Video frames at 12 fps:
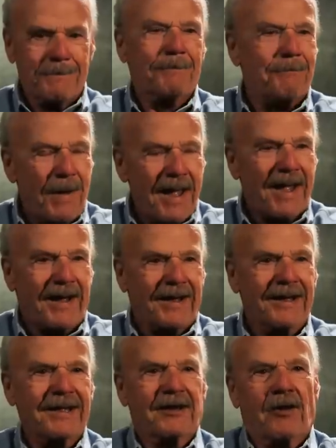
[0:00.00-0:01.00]
bang,
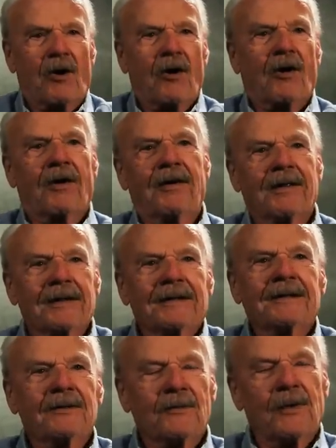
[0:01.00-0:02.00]
hit hard.
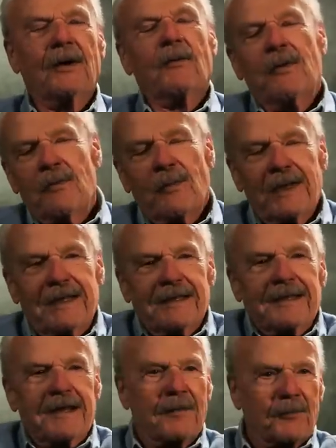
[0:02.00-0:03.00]
Well, when we
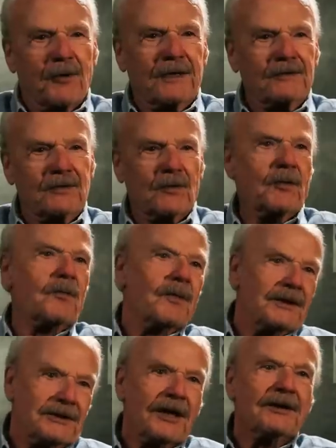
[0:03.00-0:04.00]
did the upgrades to it,
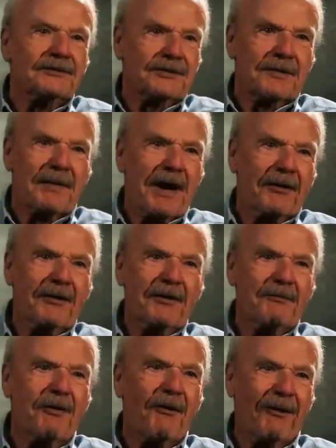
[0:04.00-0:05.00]
we changed the
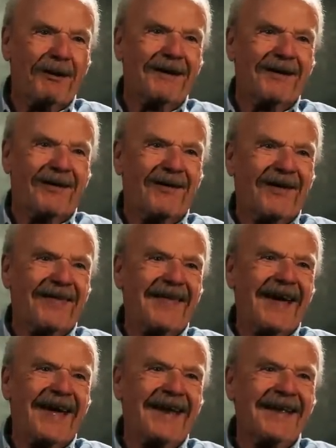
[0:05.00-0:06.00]
mounting point and all of
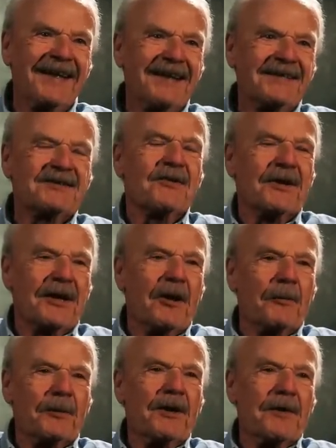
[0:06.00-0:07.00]
that. So it
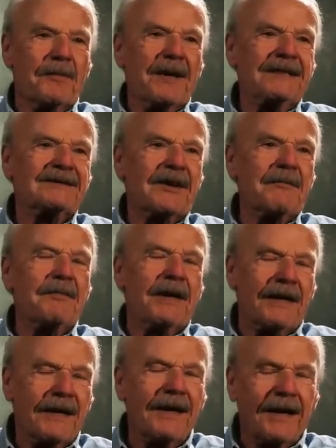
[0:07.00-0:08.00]
helped it immensely.
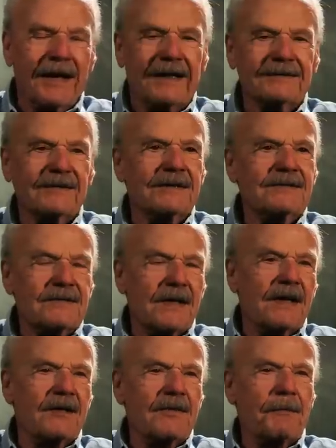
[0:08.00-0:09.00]
But as I
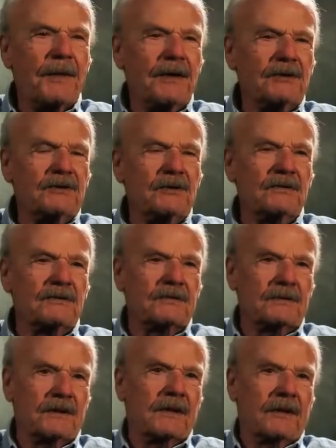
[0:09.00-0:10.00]
say, the
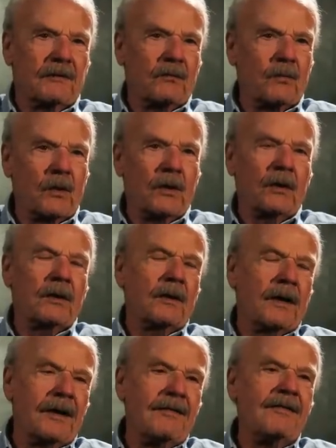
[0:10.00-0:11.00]
parachutes were
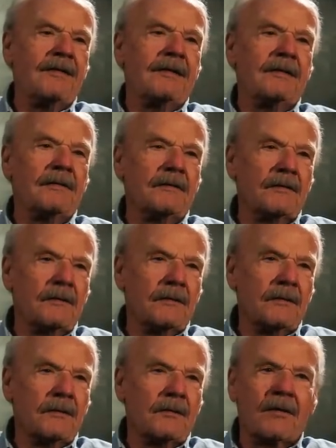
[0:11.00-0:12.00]
a
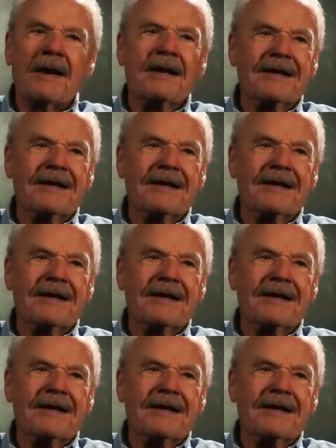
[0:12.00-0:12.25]
great